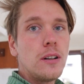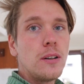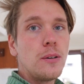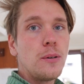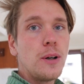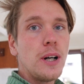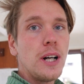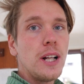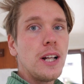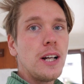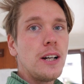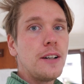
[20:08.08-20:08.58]

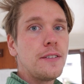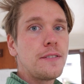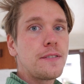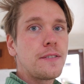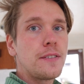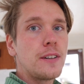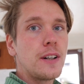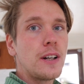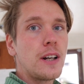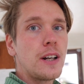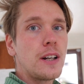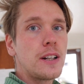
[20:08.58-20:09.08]
Well,
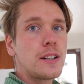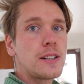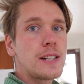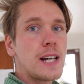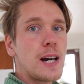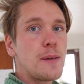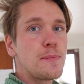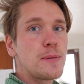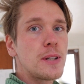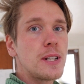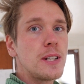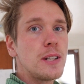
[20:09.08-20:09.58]
I've
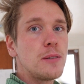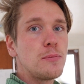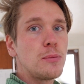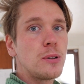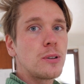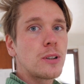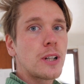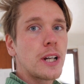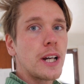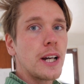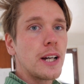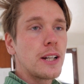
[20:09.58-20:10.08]
tabbed in the
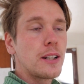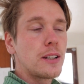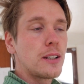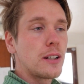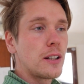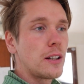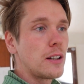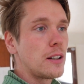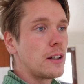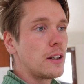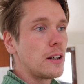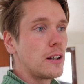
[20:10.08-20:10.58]
bulkhead,
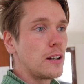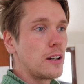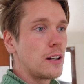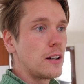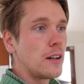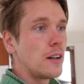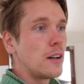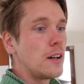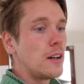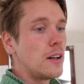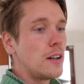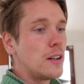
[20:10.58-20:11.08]

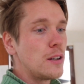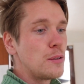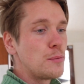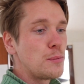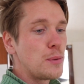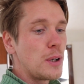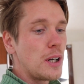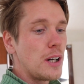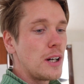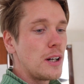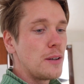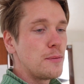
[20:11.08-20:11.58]

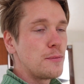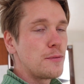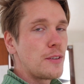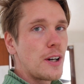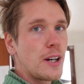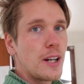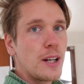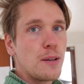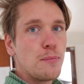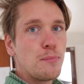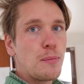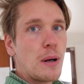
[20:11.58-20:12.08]
but I'm
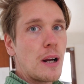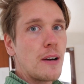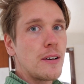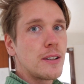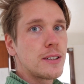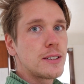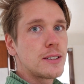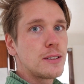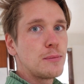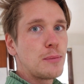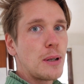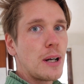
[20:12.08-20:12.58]
very
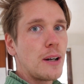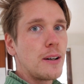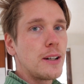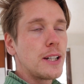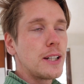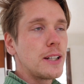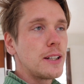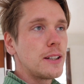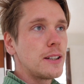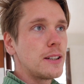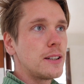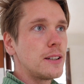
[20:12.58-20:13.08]
embarrassed about
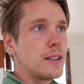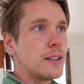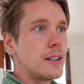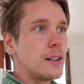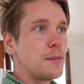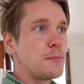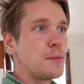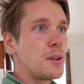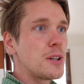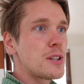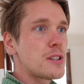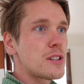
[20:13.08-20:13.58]
it.
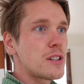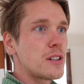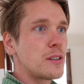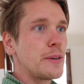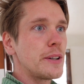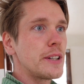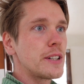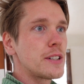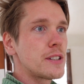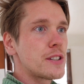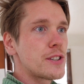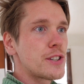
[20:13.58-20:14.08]
I'm not sure
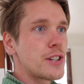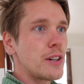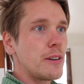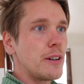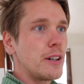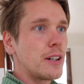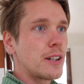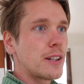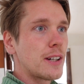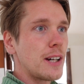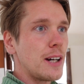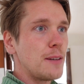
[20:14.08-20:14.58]
whether to show it
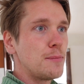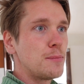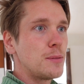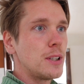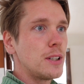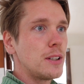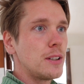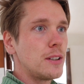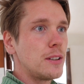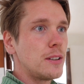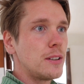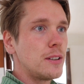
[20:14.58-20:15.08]
on
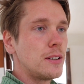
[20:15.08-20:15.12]
camera.